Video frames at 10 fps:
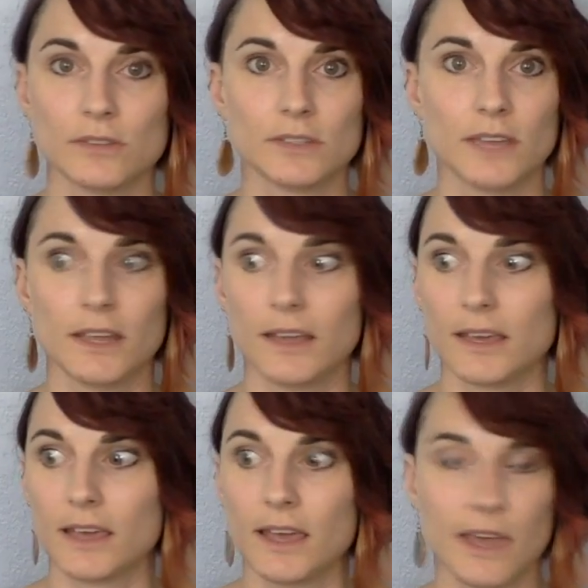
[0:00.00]
say
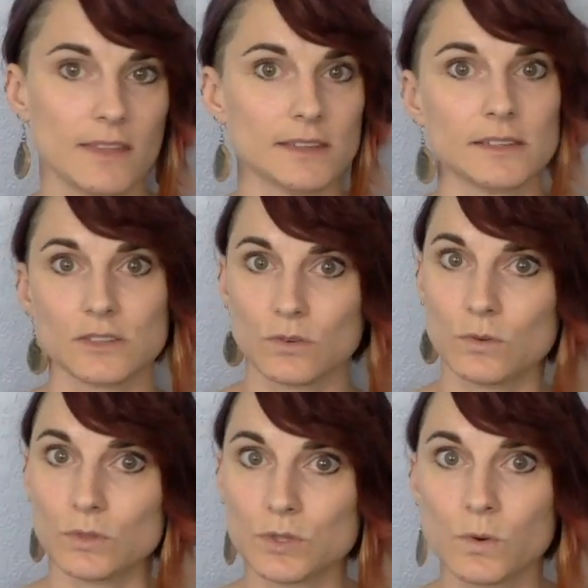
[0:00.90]
like, hey, this is a
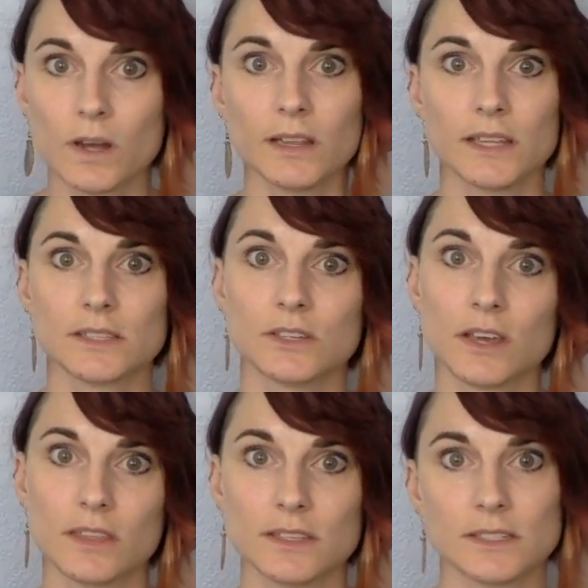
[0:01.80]
cool toy, let's
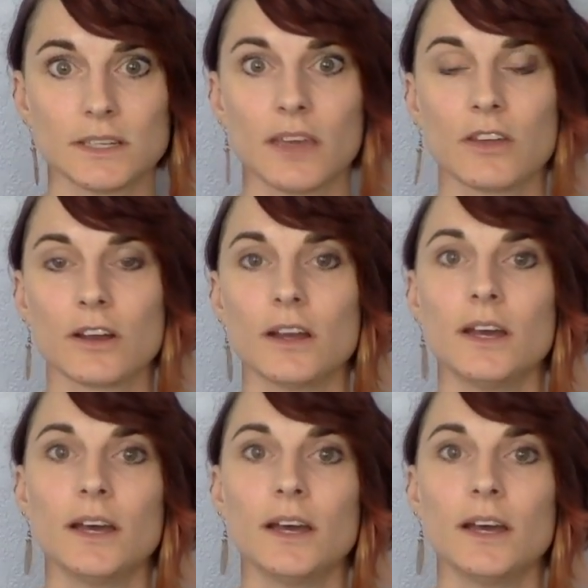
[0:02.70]
look at this together,